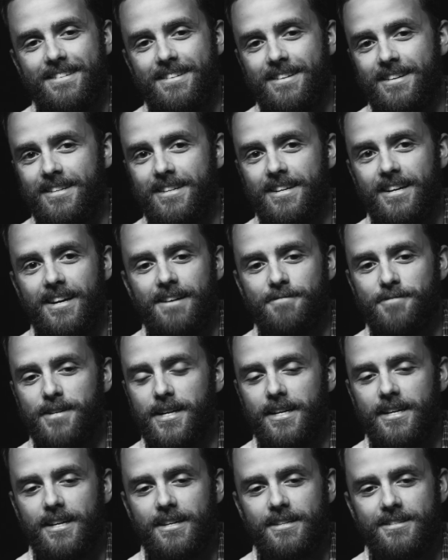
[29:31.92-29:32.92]
I
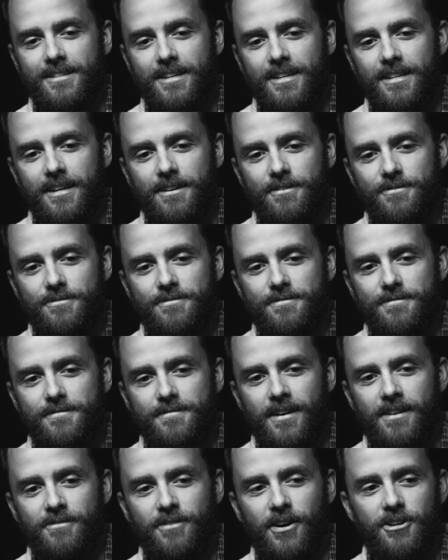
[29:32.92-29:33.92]
can't say that
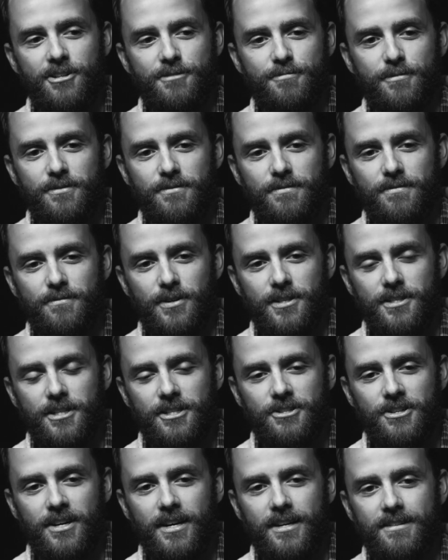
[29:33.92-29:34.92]
I've always been one to
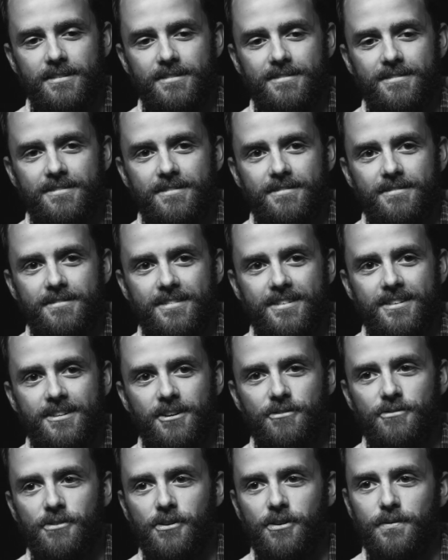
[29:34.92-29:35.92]
try and
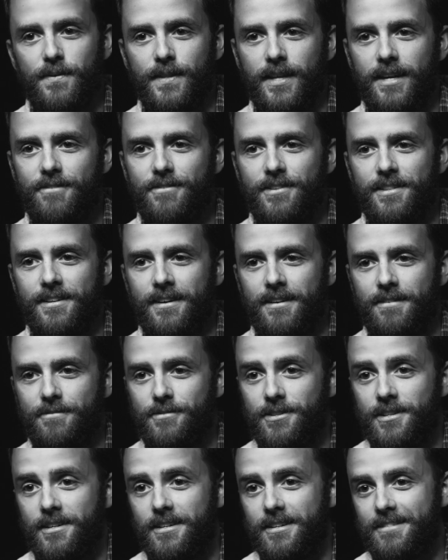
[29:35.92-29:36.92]
go forward with
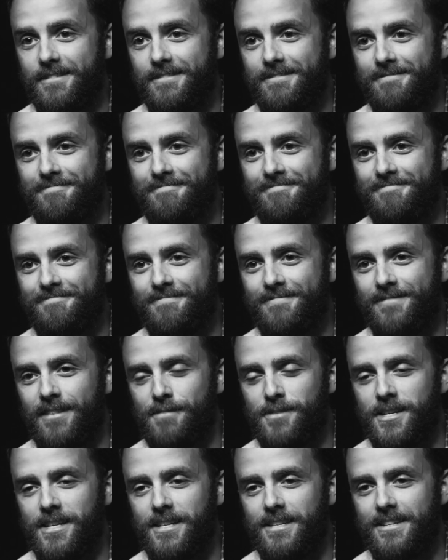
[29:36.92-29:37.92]
everything. I
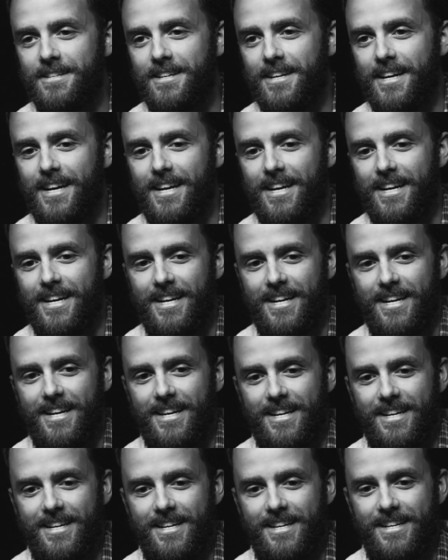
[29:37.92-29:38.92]
mean,
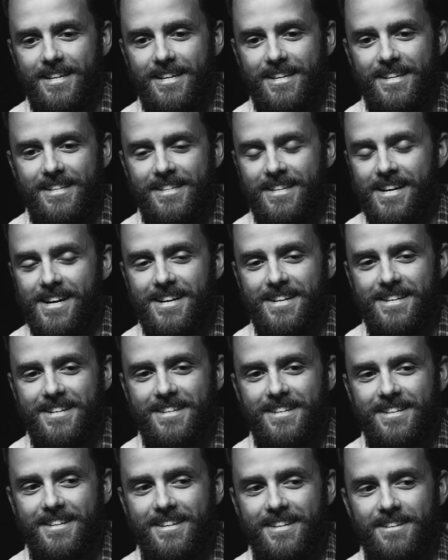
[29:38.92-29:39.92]
yeah,
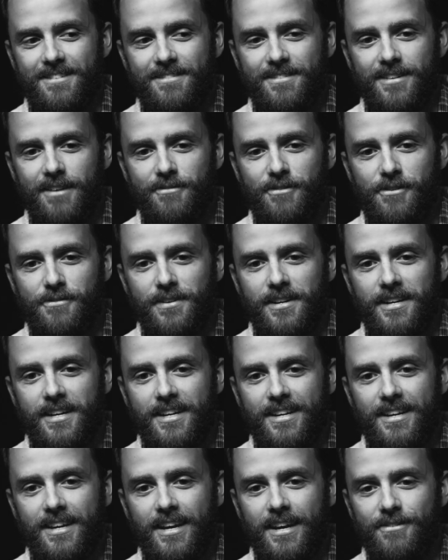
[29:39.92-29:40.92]
I don't think I've ever
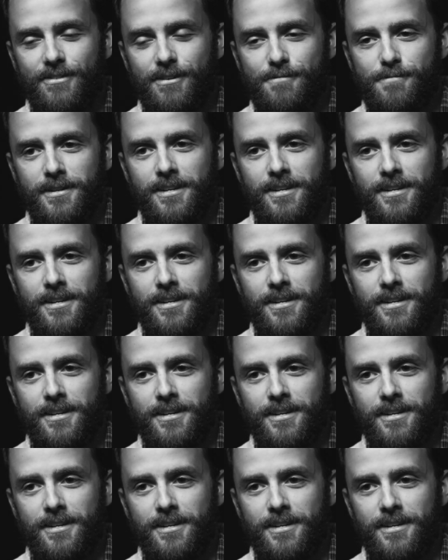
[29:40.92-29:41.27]
gave up